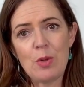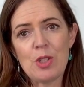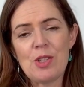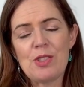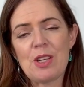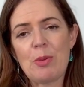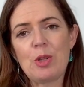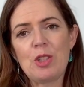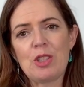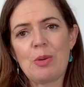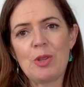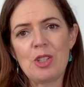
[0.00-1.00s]
which is
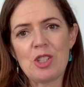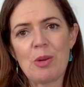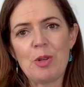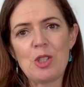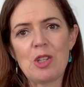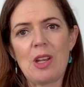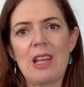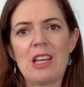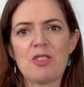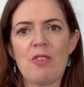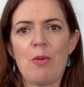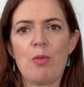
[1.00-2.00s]

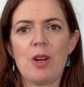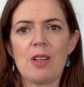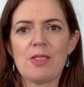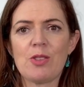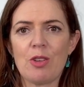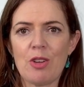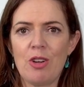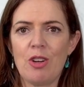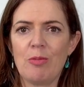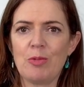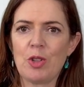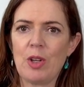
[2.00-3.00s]

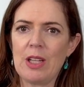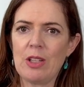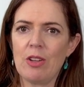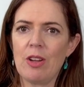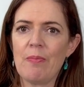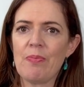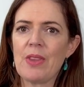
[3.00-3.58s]
www.lushfabrics.com.au.